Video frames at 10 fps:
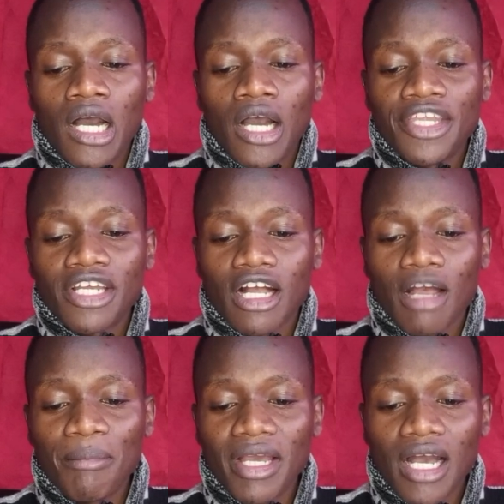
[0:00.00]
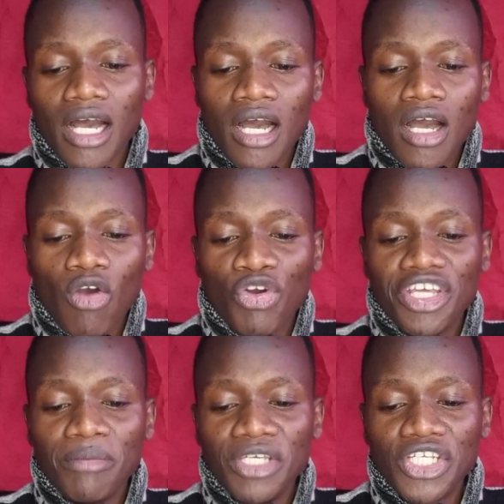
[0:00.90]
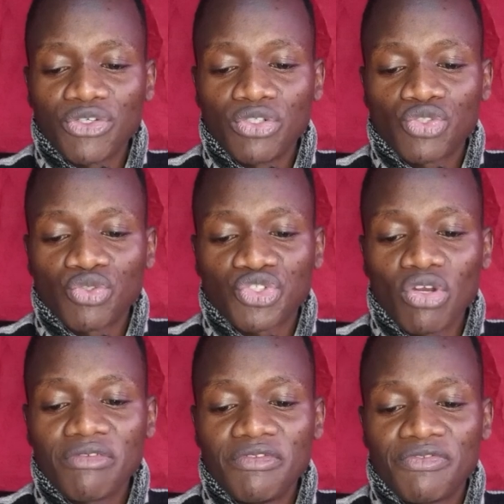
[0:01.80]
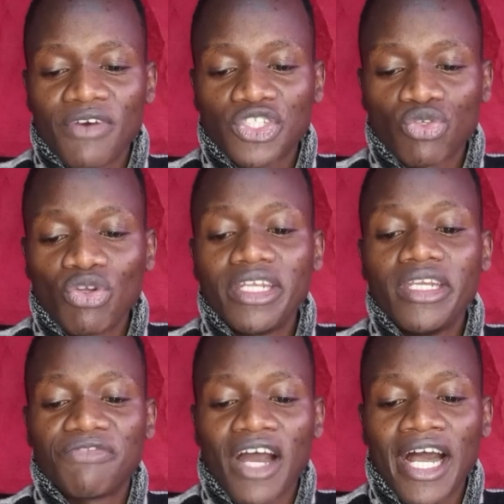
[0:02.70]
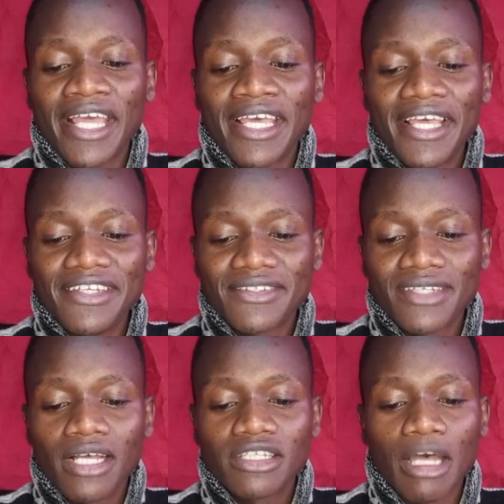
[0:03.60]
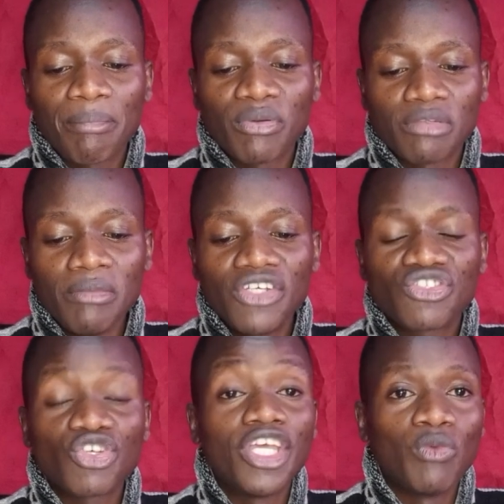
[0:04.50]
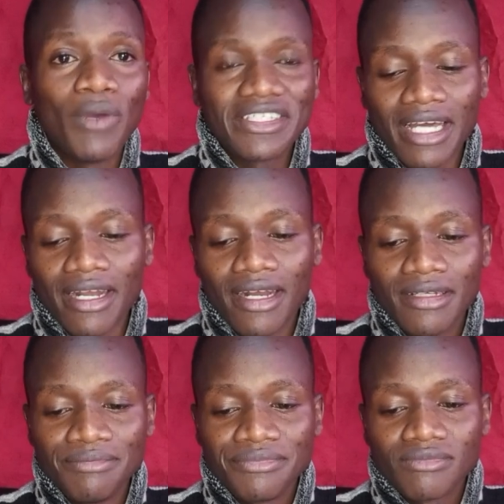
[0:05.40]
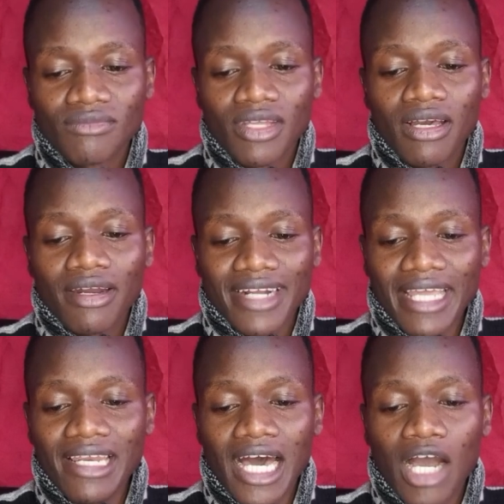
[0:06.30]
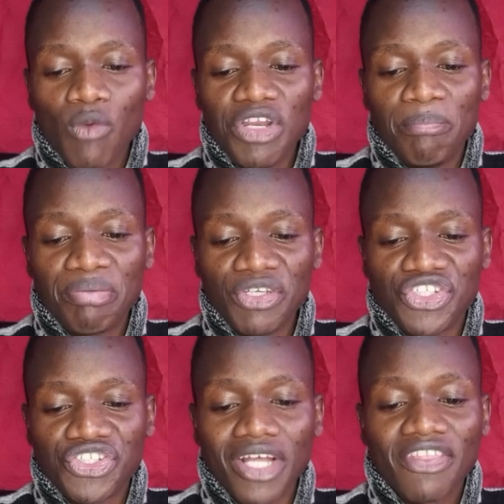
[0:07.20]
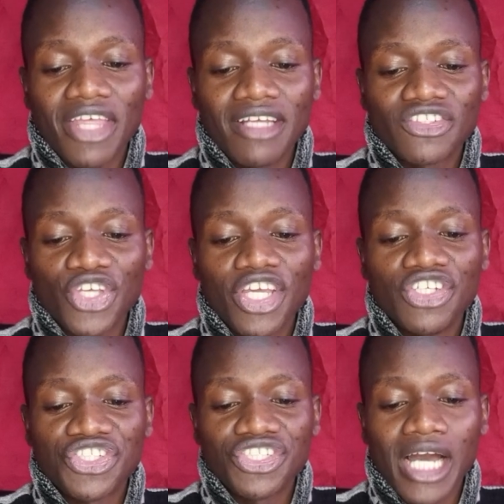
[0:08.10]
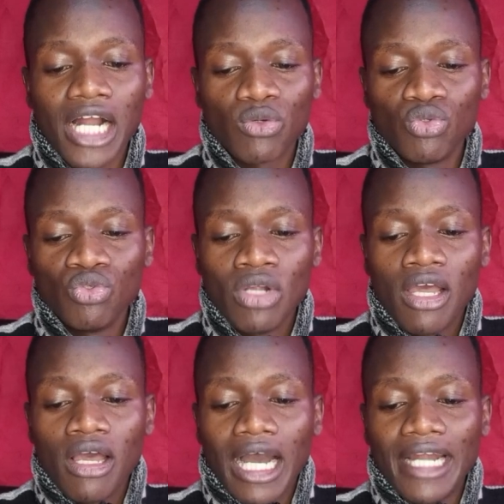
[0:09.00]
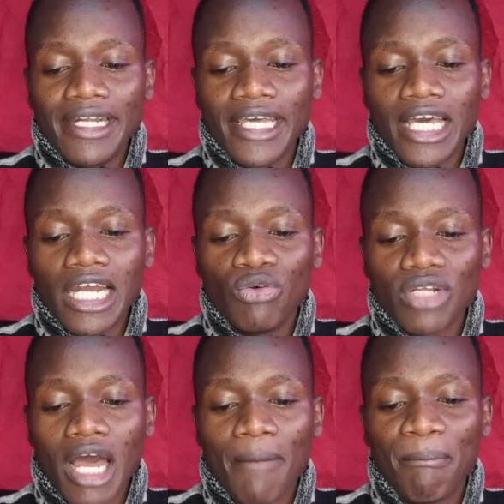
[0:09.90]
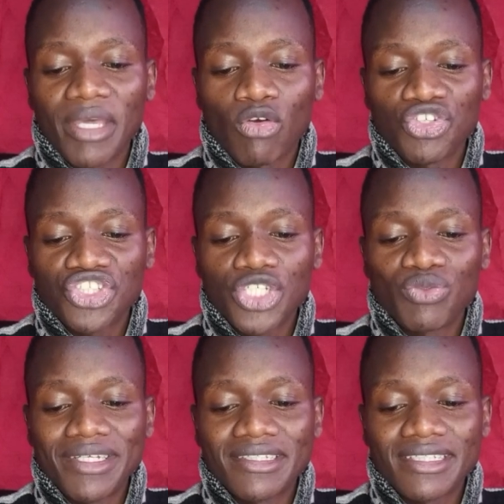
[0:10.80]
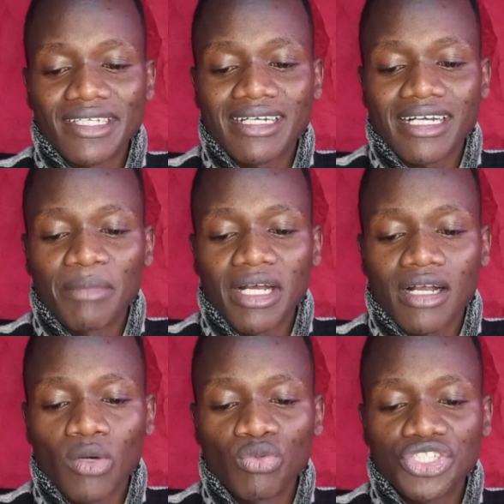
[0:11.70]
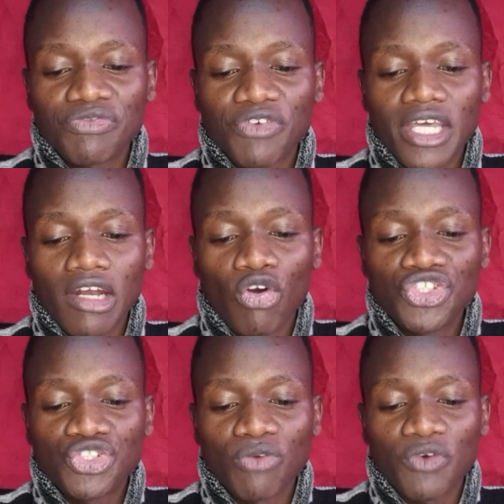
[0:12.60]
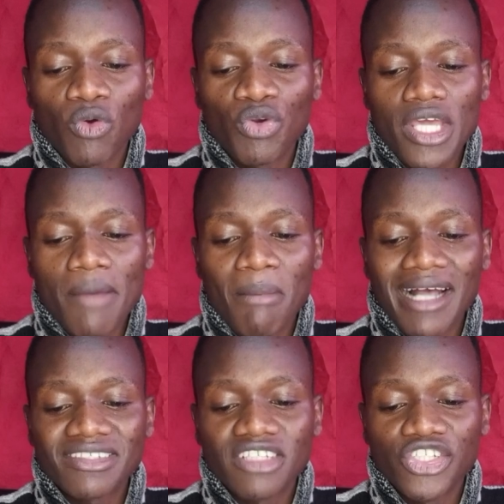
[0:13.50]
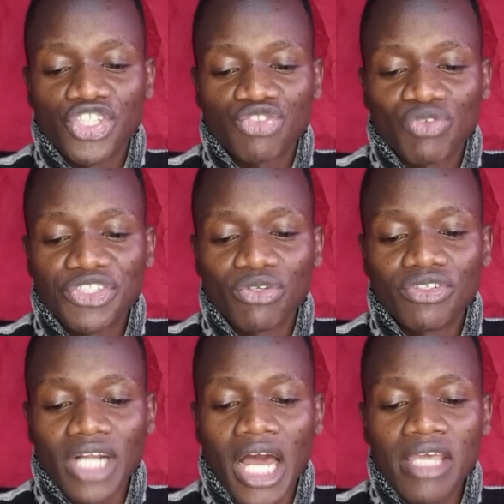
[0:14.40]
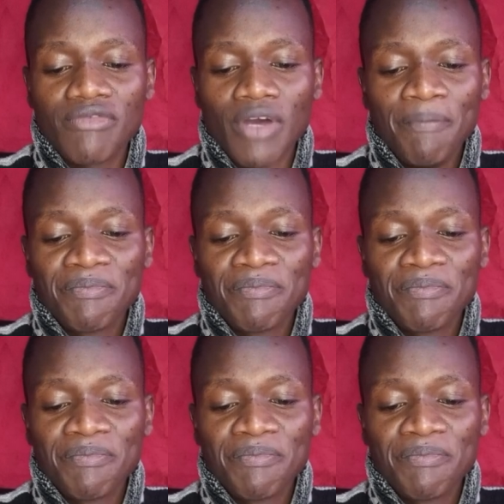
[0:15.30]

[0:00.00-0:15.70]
in Kakamega on a mission to solidify his support base in Western. Raila will pitch tents in Shinyaru and Lurambi constituency, Kakamega County, for the launch of ODM mass registration drive,